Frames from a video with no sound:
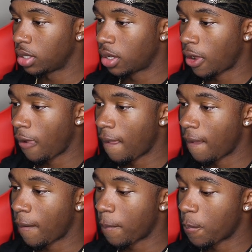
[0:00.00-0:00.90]
What you want?
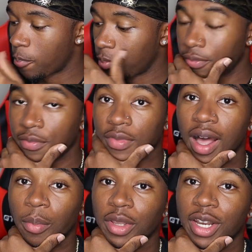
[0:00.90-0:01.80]

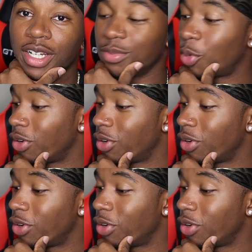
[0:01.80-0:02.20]
I'm your next